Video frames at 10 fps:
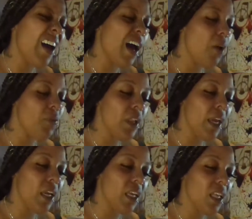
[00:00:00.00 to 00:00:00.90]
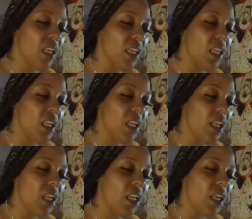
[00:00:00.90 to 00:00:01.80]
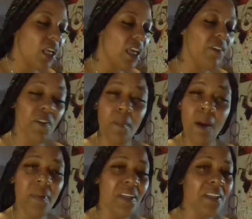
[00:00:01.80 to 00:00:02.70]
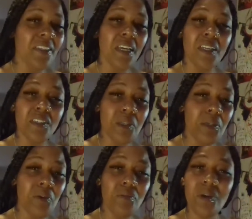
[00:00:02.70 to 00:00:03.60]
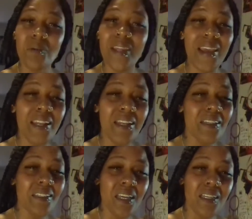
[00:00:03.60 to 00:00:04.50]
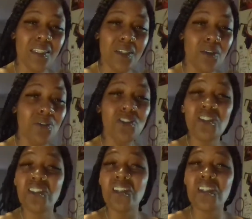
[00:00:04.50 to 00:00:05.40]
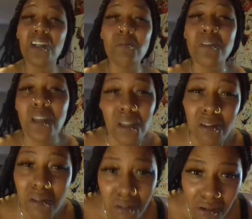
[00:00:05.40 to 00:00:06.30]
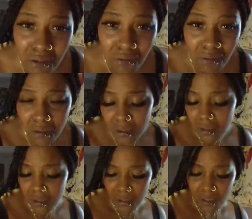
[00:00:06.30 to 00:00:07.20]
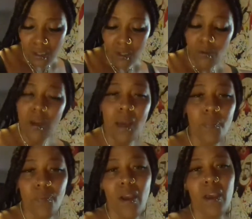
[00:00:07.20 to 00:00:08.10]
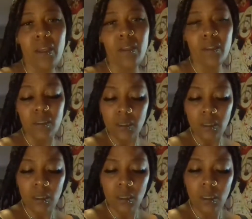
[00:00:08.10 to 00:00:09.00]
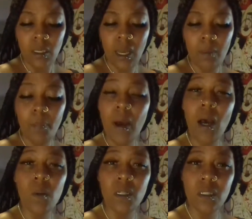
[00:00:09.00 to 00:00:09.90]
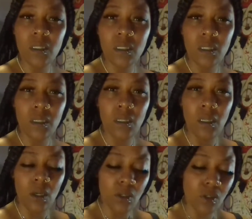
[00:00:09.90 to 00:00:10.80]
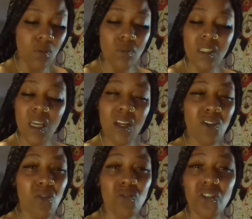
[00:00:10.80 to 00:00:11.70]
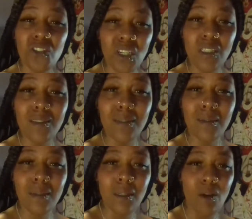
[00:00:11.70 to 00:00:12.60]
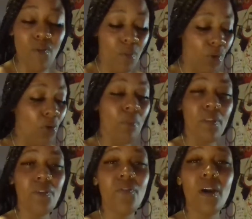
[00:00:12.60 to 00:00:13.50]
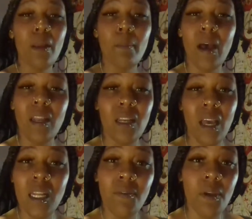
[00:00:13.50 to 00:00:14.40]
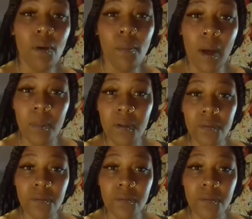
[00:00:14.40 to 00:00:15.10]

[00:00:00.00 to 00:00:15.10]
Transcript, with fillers: I feel like if your mama didn't say this to you, your daddy didn't say this to you, shit, I'm saying it to you. You got pride. You got power. Don't take no shit from no motherfucking body, not even your mama.